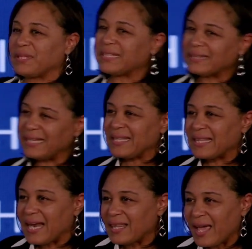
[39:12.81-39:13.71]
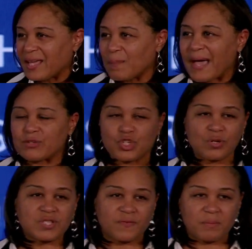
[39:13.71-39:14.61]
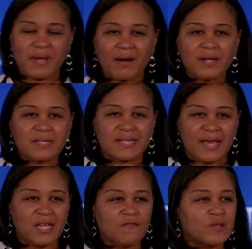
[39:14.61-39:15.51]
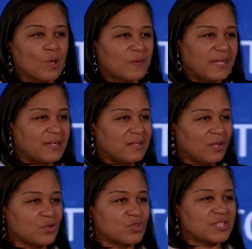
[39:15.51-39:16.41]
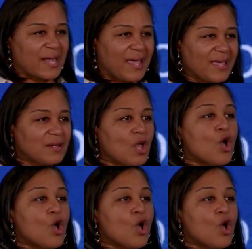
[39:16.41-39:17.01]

But the thing that I like about Joseph and Mary is that even though they didn't understand,